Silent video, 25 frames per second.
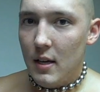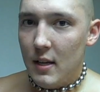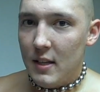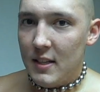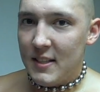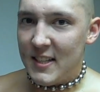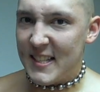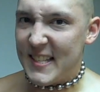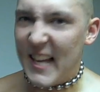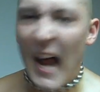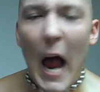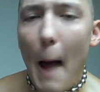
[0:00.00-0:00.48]

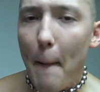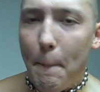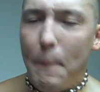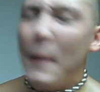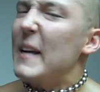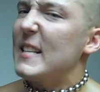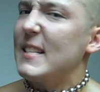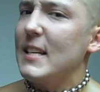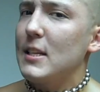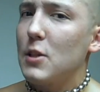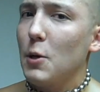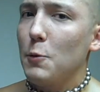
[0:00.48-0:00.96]
The top
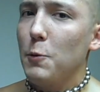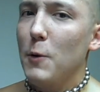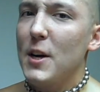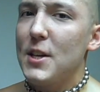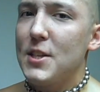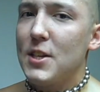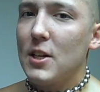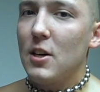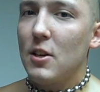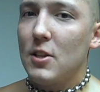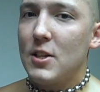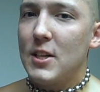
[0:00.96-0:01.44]
isn't the
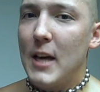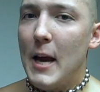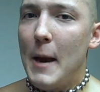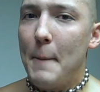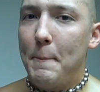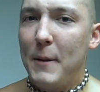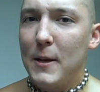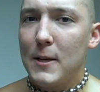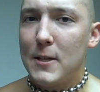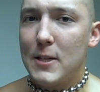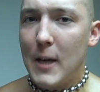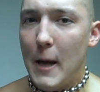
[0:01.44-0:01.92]
regional
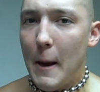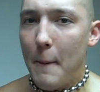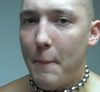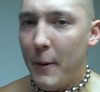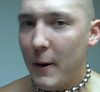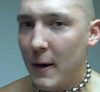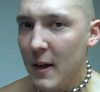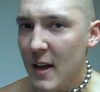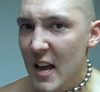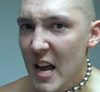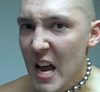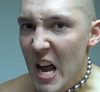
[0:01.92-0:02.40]
championship.
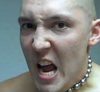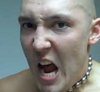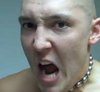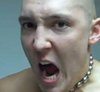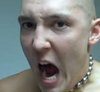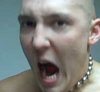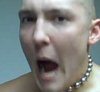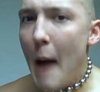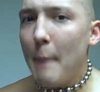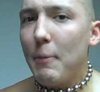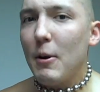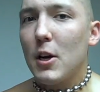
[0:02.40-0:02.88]

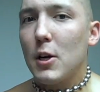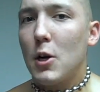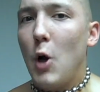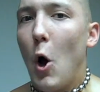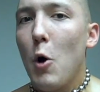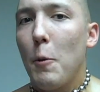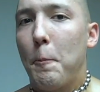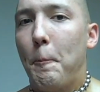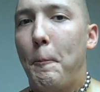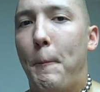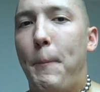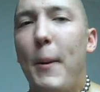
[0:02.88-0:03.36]
I'm going to
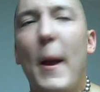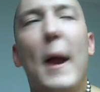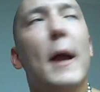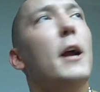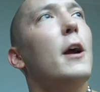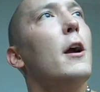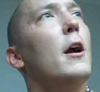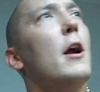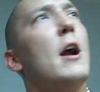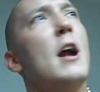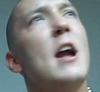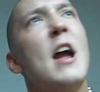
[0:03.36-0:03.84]
go
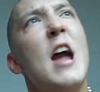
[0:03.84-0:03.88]
bigger